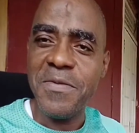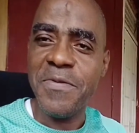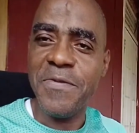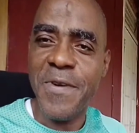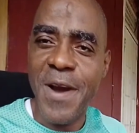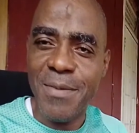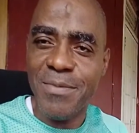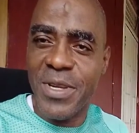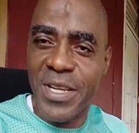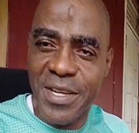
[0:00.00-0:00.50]

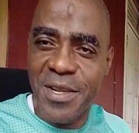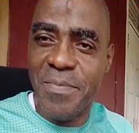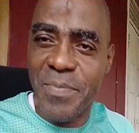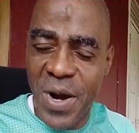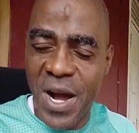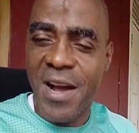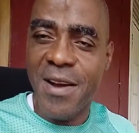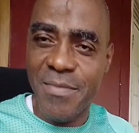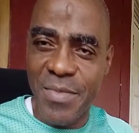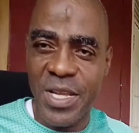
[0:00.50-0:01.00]
from the
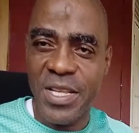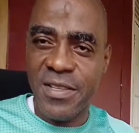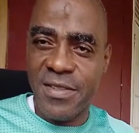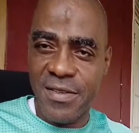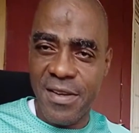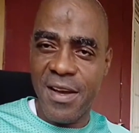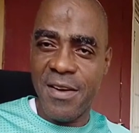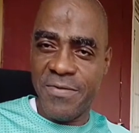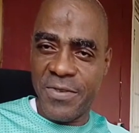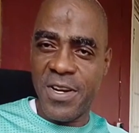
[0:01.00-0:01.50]

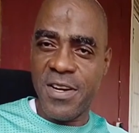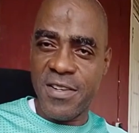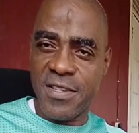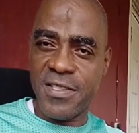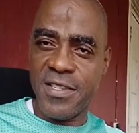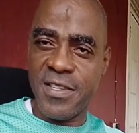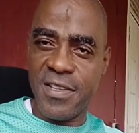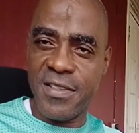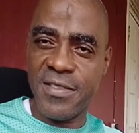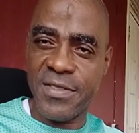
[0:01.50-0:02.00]
Department of
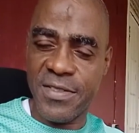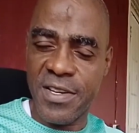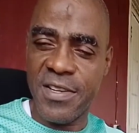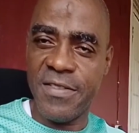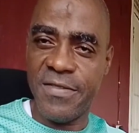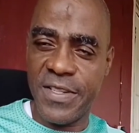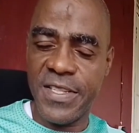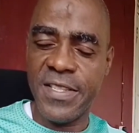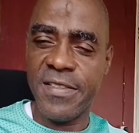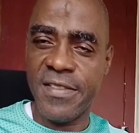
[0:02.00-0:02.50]
Correctional
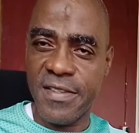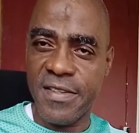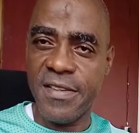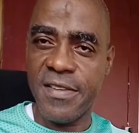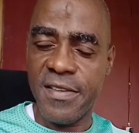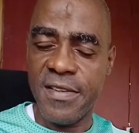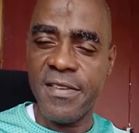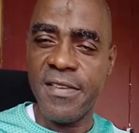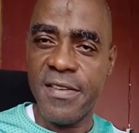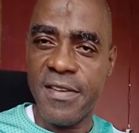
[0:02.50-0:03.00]
Service,
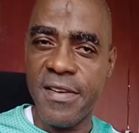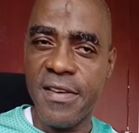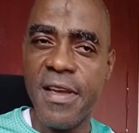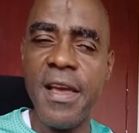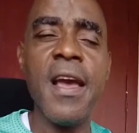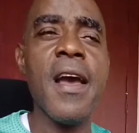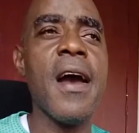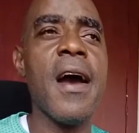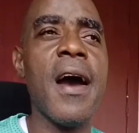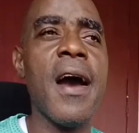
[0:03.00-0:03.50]

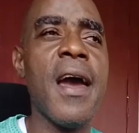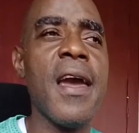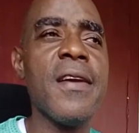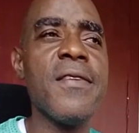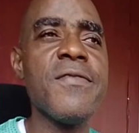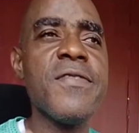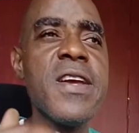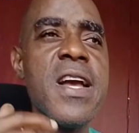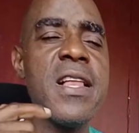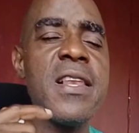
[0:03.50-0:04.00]
I
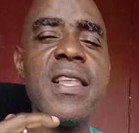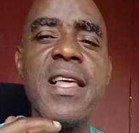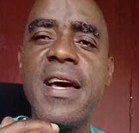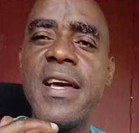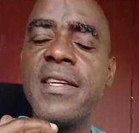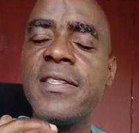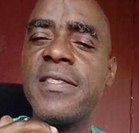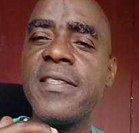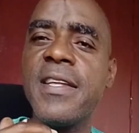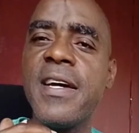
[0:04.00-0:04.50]

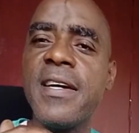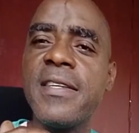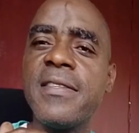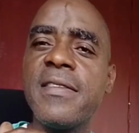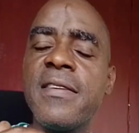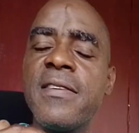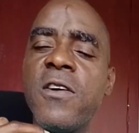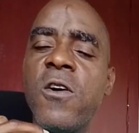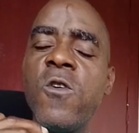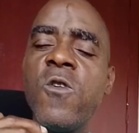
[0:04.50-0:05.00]
realized that,
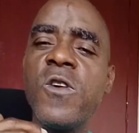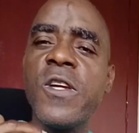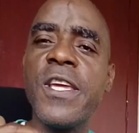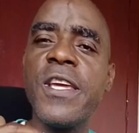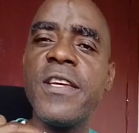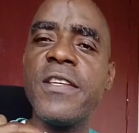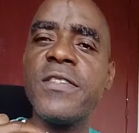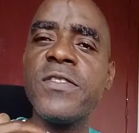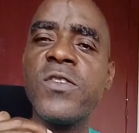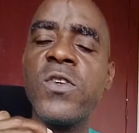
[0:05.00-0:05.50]

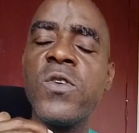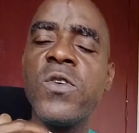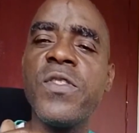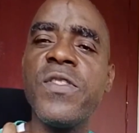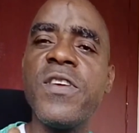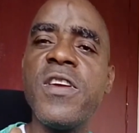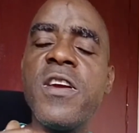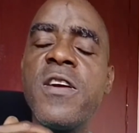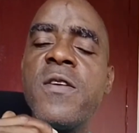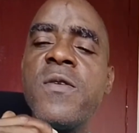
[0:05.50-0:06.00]
okay, so
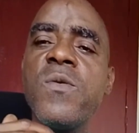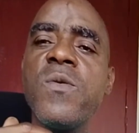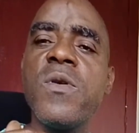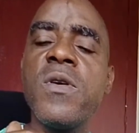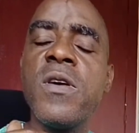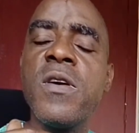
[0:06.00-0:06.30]
there